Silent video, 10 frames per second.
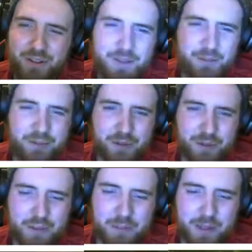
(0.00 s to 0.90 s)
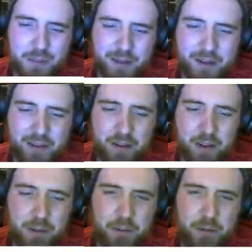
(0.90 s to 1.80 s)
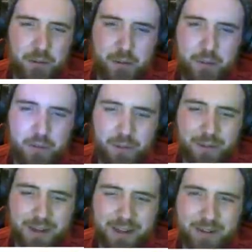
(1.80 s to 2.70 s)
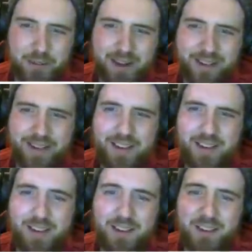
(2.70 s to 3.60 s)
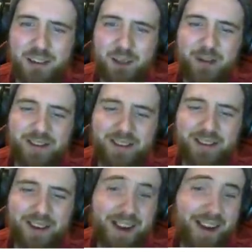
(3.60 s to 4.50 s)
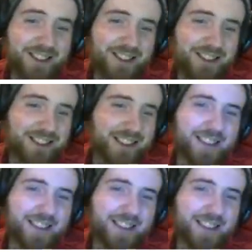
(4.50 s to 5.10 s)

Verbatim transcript: him to make a bed. Luckily, we had the 3 wool to make a bed, so we didn't actually need